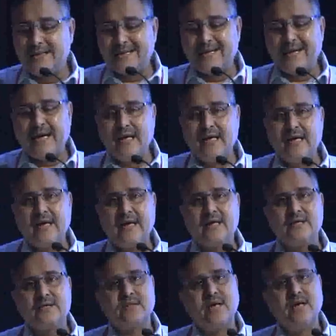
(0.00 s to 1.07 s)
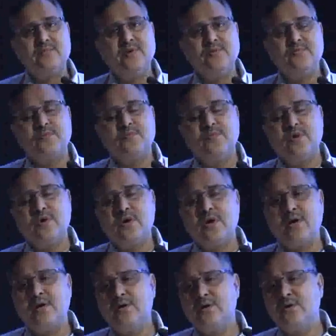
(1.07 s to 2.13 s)
The guidelines, I'll be
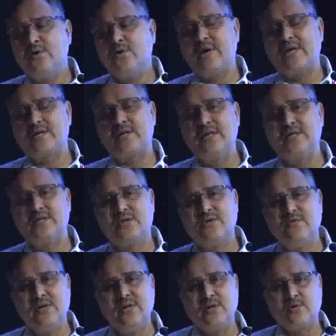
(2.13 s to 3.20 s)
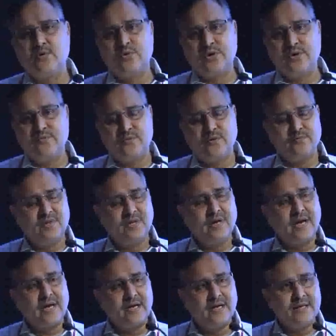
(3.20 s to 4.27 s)
extensively quoting from the
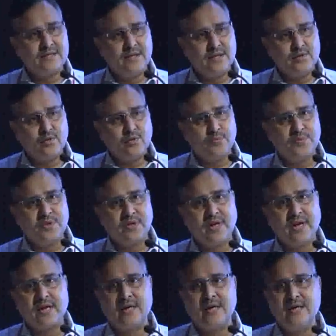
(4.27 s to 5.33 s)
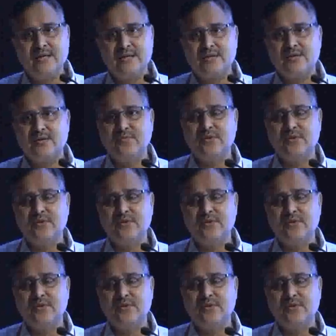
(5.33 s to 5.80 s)
guidelines, the European guidelines,